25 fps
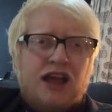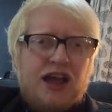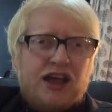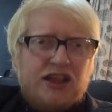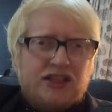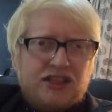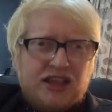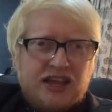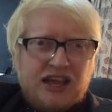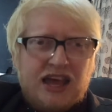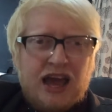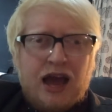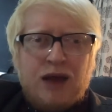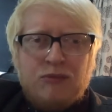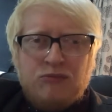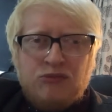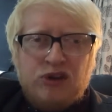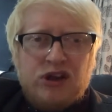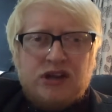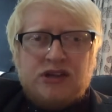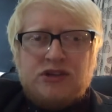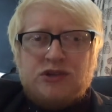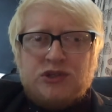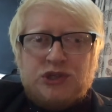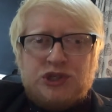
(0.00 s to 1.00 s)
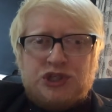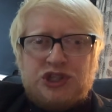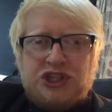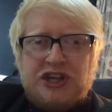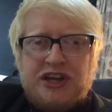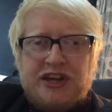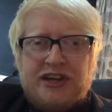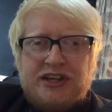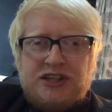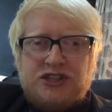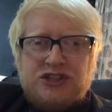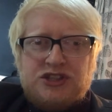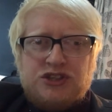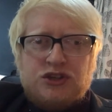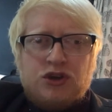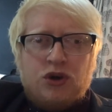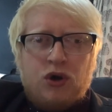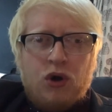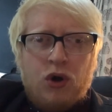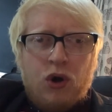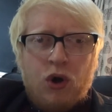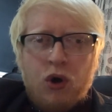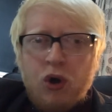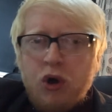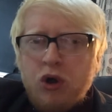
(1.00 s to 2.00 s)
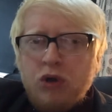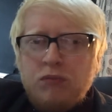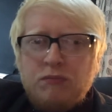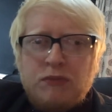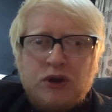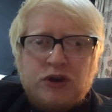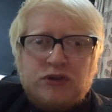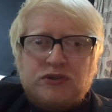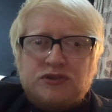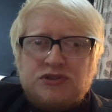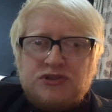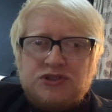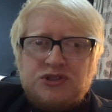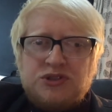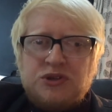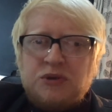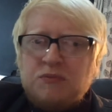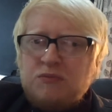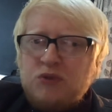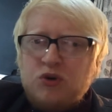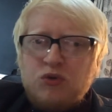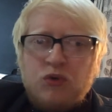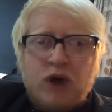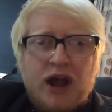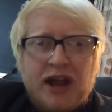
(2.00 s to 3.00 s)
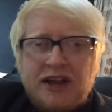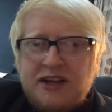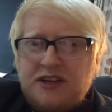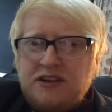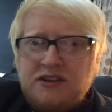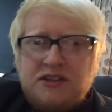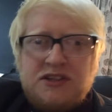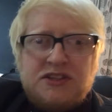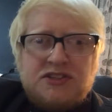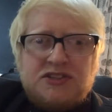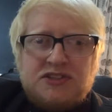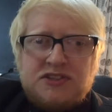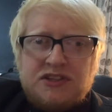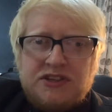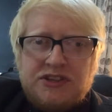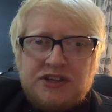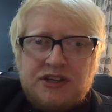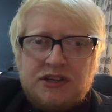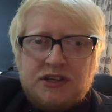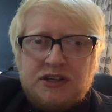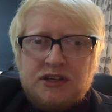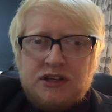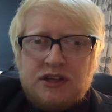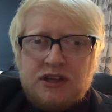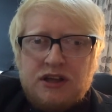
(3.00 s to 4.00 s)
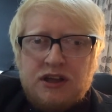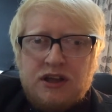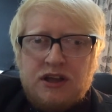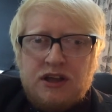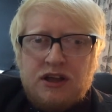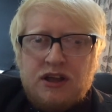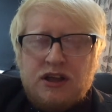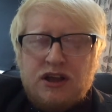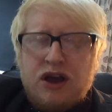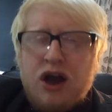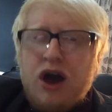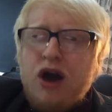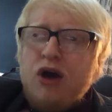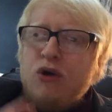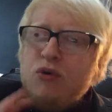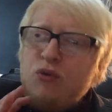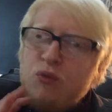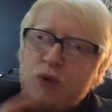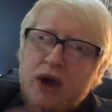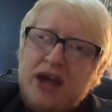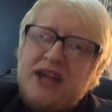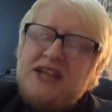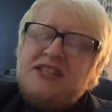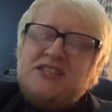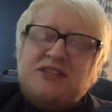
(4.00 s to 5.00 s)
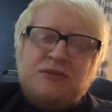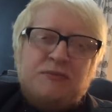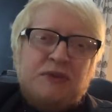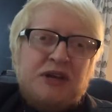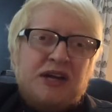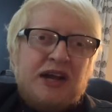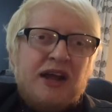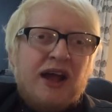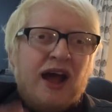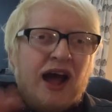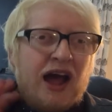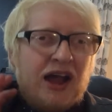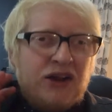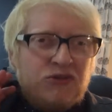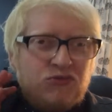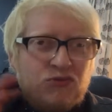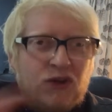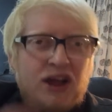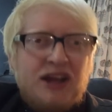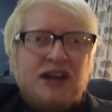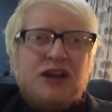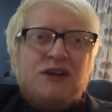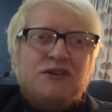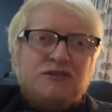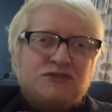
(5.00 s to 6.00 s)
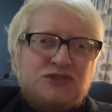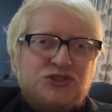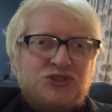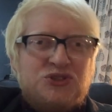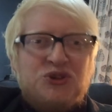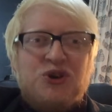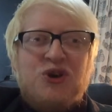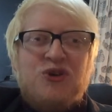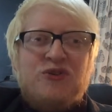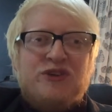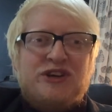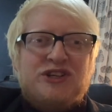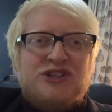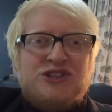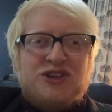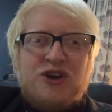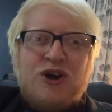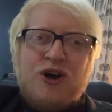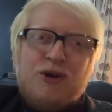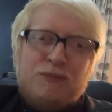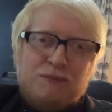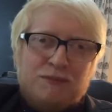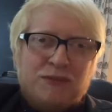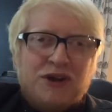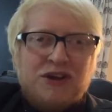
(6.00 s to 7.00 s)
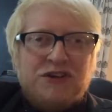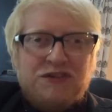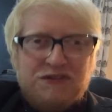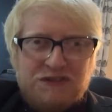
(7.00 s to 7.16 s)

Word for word: and the camera angle's changed almost miraculously. Oh, wait a minute, I ran out of storage on my